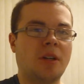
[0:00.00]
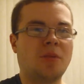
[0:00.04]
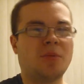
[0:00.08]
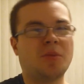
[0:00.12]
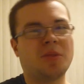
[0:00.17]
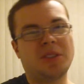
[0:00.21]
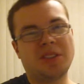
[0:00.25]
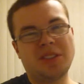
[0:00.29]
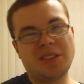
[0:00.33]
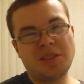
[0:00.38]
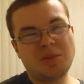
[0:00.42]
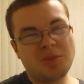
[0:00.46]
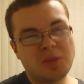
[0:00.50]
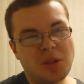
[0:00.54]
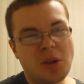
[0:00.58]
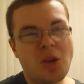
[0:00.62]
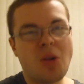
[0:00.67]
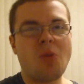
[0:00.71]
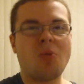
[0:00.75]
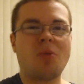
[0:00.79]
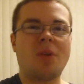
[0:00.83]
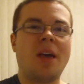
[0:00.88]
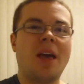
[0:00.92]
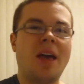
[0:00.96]
It was
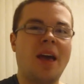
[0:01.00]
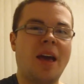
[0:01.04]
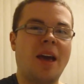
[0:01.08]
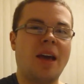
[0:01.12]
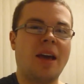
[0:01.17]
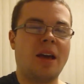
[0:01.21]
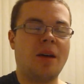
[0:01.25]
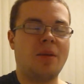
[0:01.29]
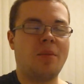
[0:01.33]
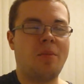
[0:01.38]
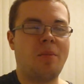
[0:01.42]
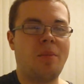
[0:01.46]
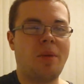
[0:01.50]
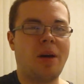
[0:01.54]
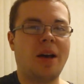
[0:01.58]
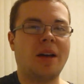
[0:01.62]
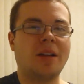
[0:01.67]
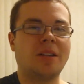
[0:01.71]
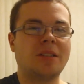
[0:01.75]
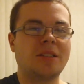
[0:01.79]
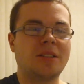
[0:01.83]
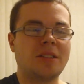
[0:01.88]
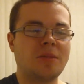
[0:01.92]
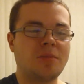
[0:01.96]
okay at
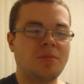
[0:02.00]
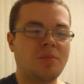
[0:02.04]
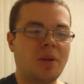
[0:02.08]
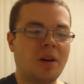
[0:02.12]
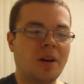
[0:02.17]
best.